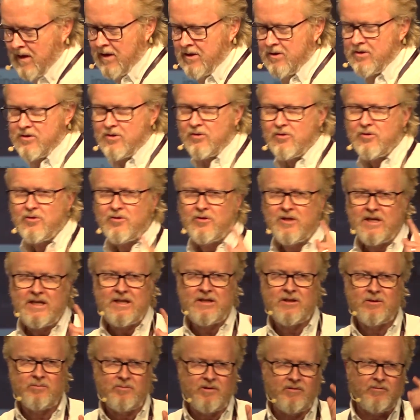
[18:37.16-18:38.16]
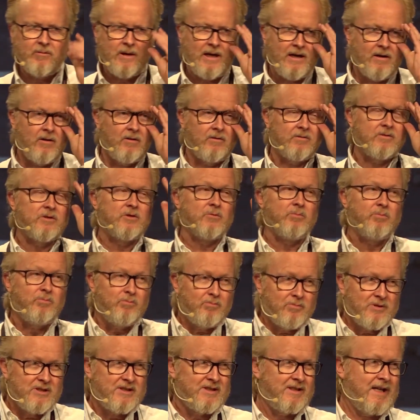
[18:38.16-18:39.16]
So you need to be aware of it. So
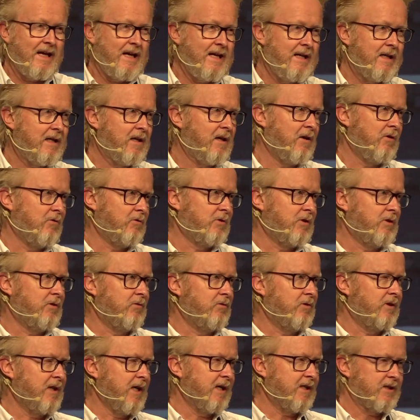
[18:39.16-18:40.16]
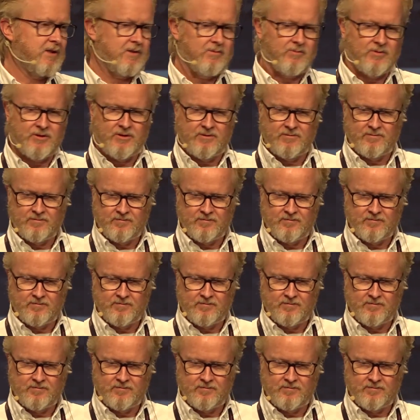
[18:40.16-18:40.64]
stay closer to the customer.